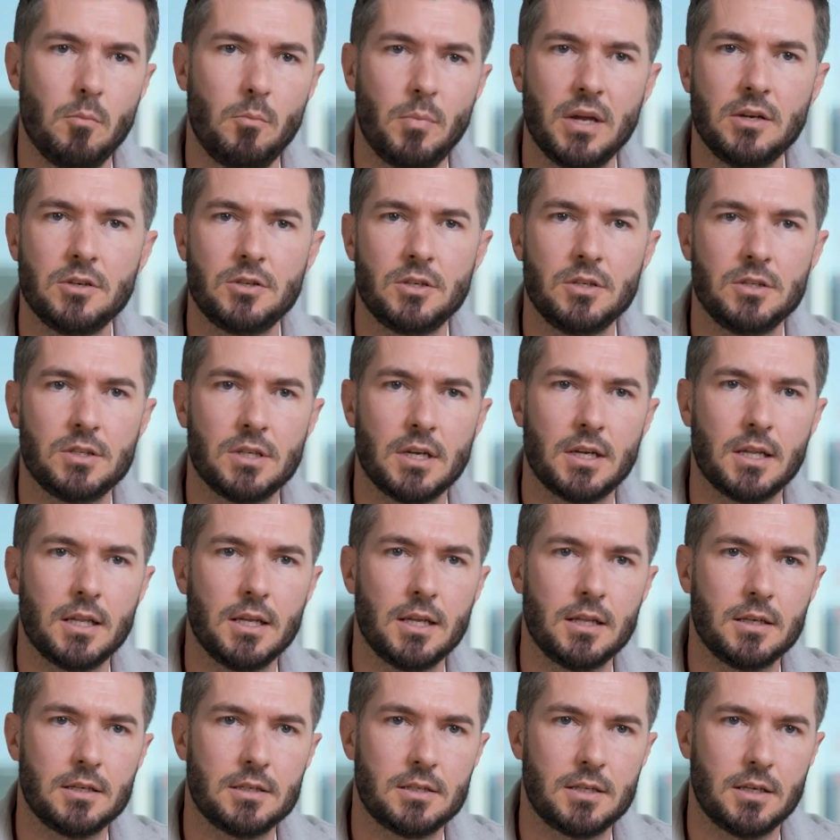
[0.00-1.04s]
Pensions are
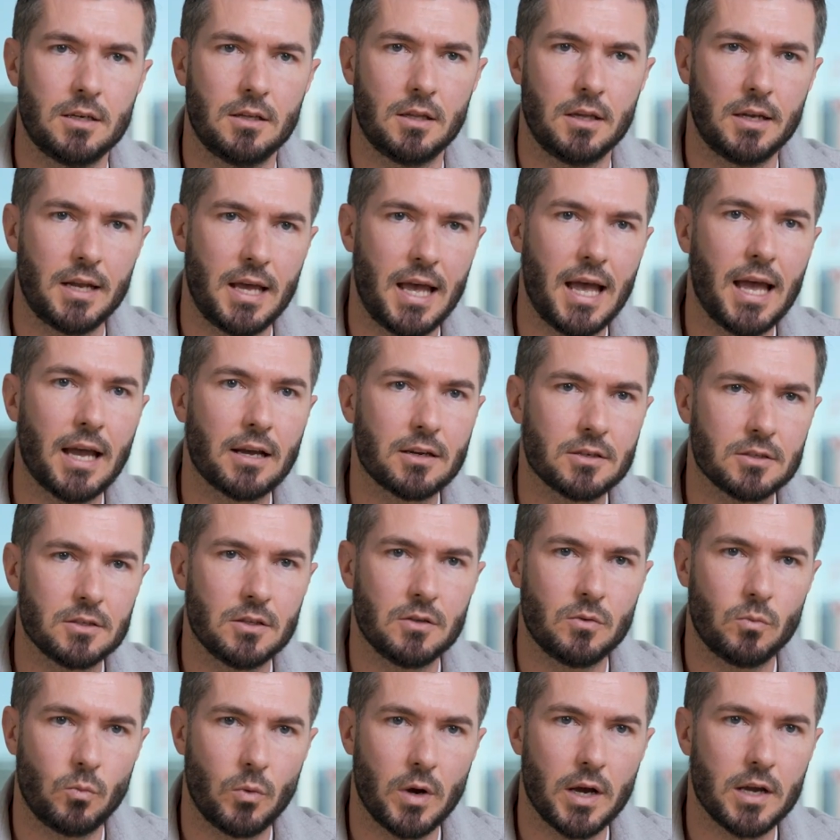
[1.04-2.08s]
clearly still an
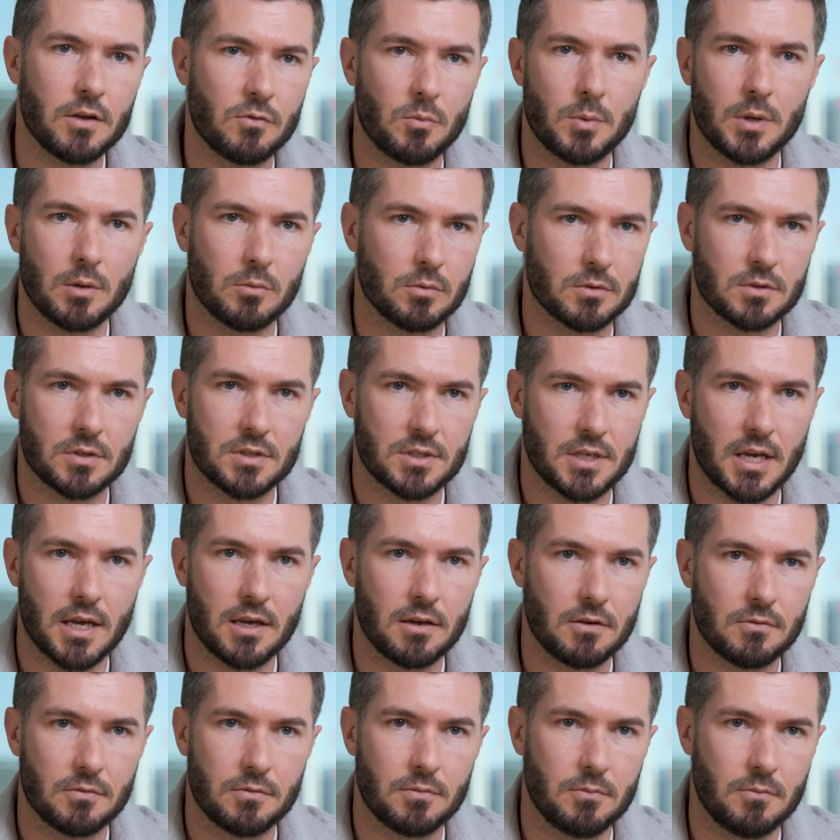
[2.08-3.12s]
excellent way for people to
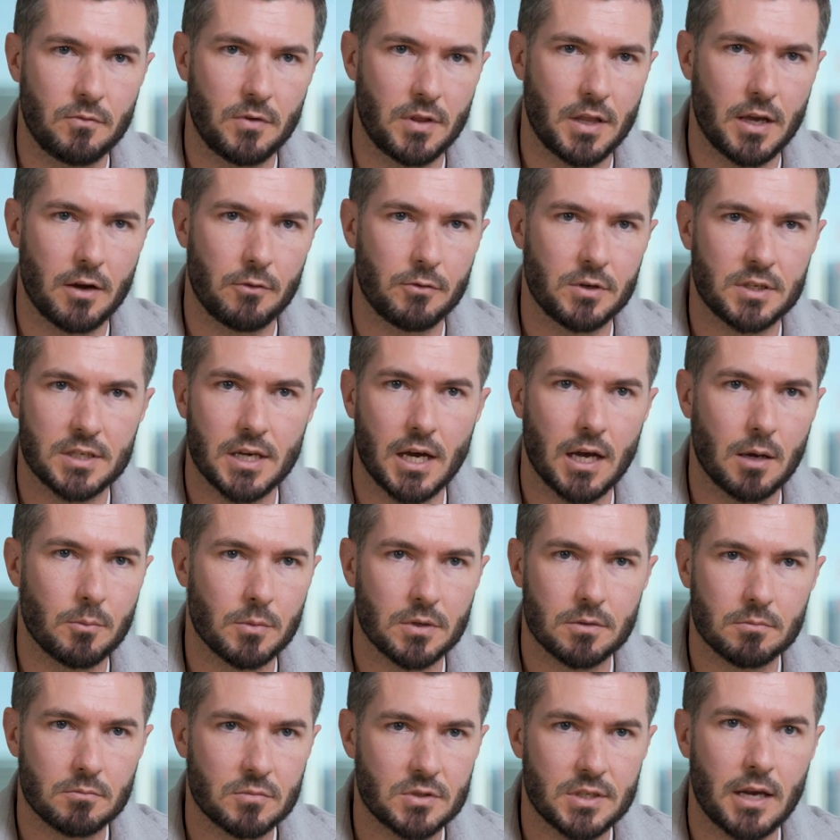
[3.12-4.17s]
save for their
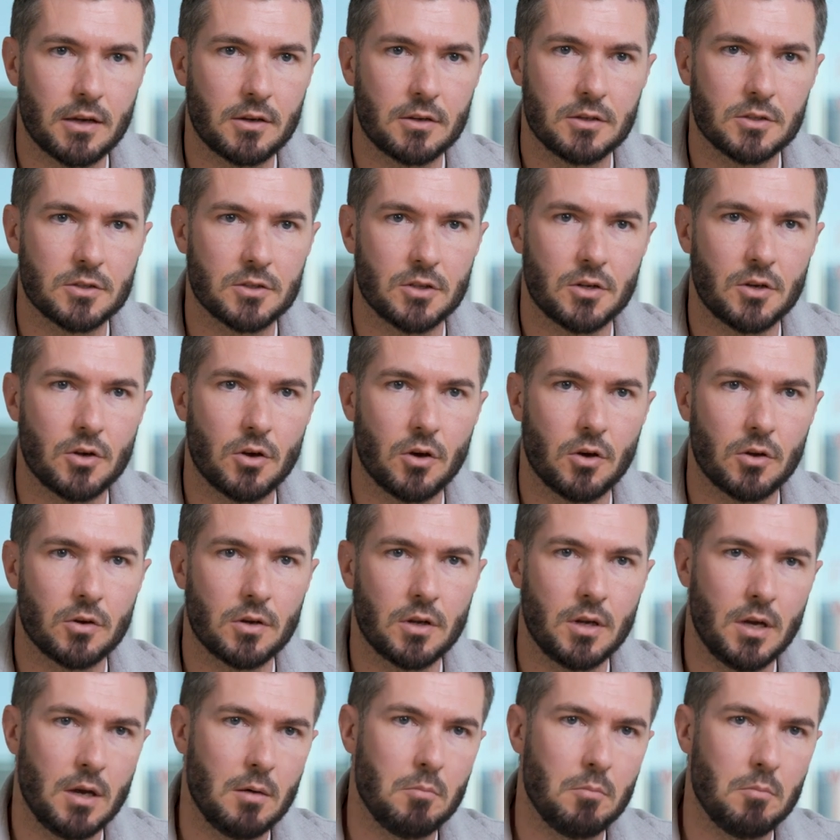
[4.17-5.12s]
retirement, second to none.